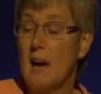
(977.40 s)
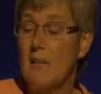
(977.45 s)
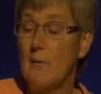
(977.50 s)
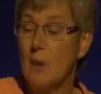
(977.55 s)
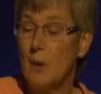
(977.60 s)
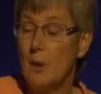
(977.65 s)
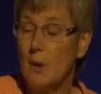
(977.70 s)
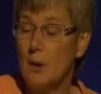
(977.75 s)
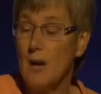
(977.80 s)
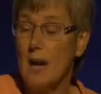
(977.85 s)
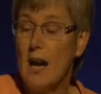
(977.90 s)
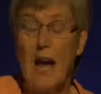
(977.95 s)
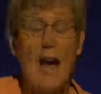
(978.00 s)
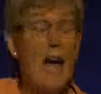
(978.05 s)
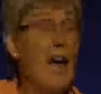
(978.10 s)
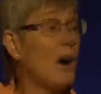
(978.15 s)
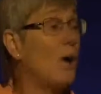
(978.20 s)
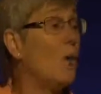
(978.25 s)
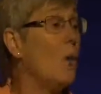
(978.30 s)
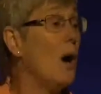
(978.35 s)
more
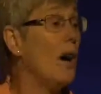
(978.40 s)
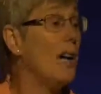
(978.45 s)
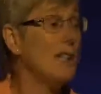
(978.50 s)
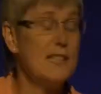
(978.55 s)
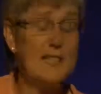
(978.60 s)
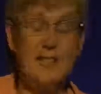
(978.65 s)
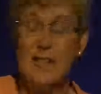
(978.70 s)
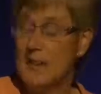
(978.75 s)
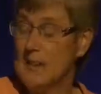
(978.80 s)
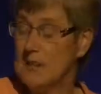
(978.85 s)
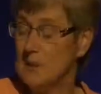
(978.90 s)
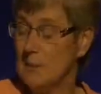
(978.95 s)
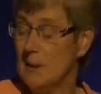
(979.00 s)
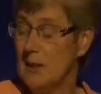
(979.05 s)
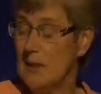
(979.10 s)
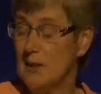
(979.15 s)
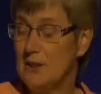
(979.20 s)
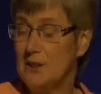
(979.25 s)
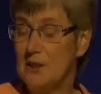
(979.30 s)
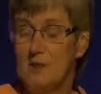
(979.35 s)

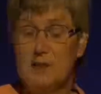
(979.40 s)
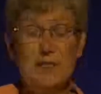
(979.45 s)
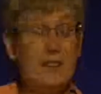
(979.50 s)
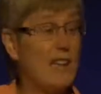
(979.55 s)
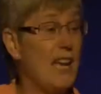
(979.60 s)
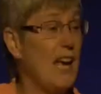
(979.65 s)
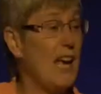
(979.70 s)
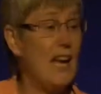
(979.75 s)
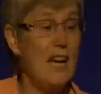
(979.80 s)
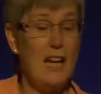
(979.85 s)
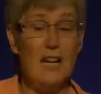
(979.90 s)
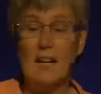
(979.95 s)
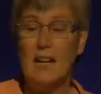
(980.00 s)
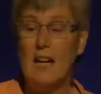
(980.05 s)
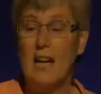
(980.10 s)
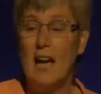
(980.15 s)
quasi-exponential decay.